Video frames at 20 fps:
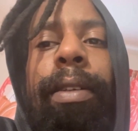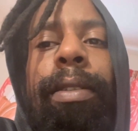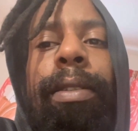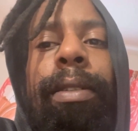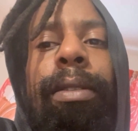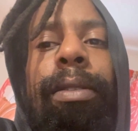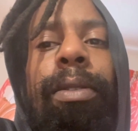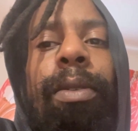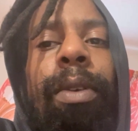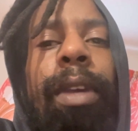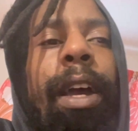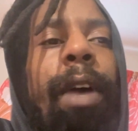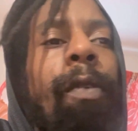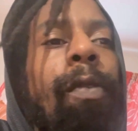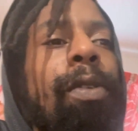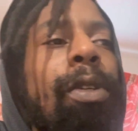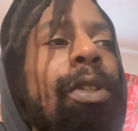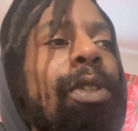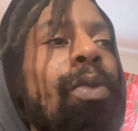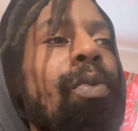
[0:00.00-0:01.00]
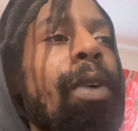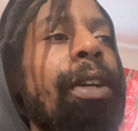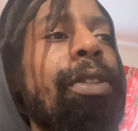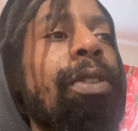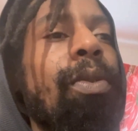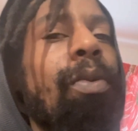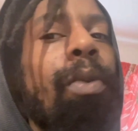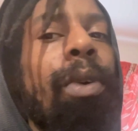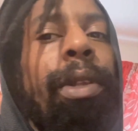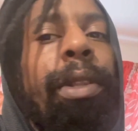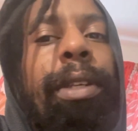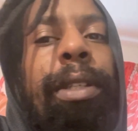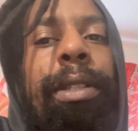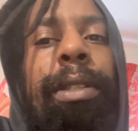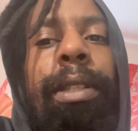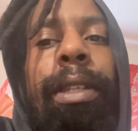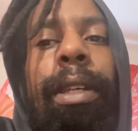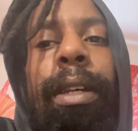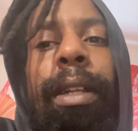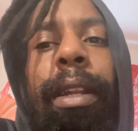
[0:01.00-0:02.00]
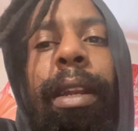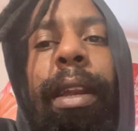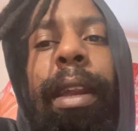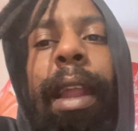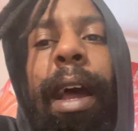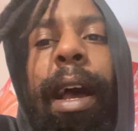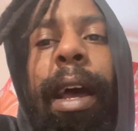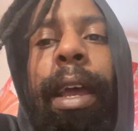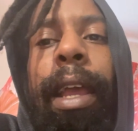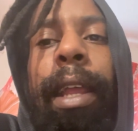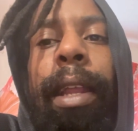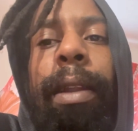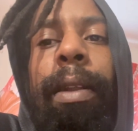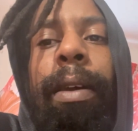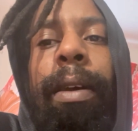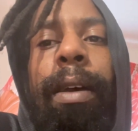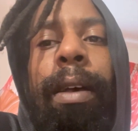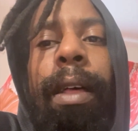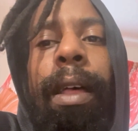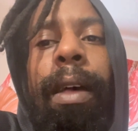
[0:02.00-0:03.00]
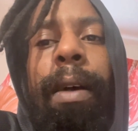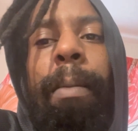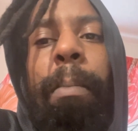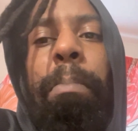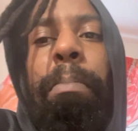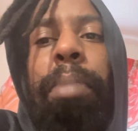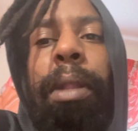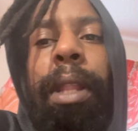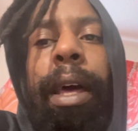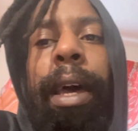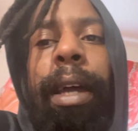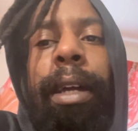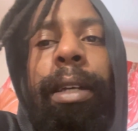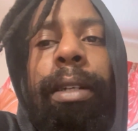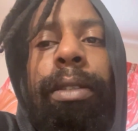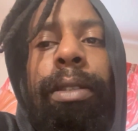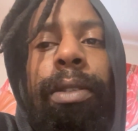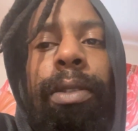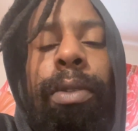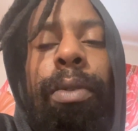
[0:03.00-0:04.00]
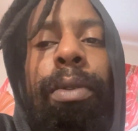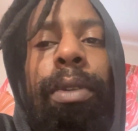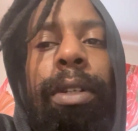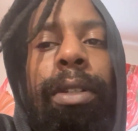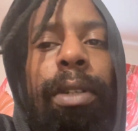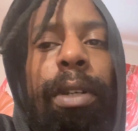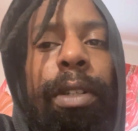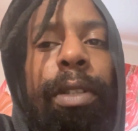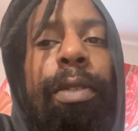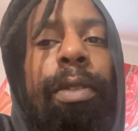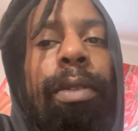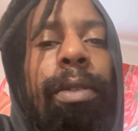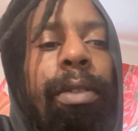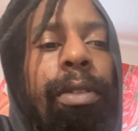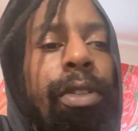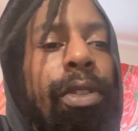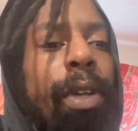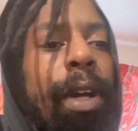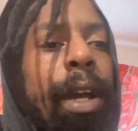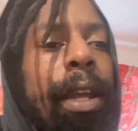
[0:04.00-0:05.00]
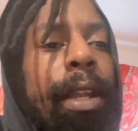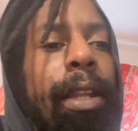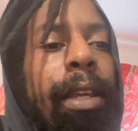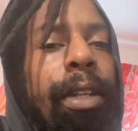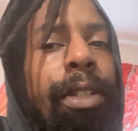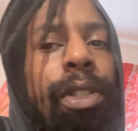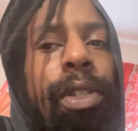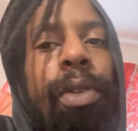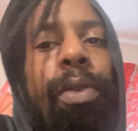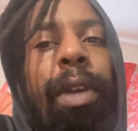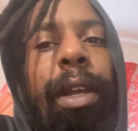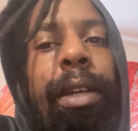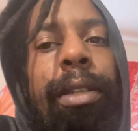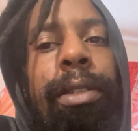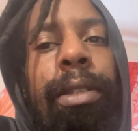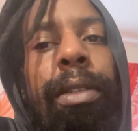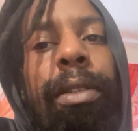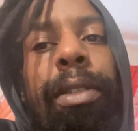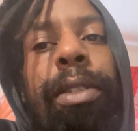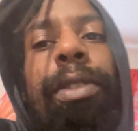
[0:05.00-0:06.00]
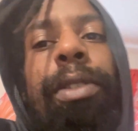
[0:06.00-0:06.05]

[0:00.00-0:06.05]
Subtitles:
so you have a situation where these 9 Black students are trying to integrate into this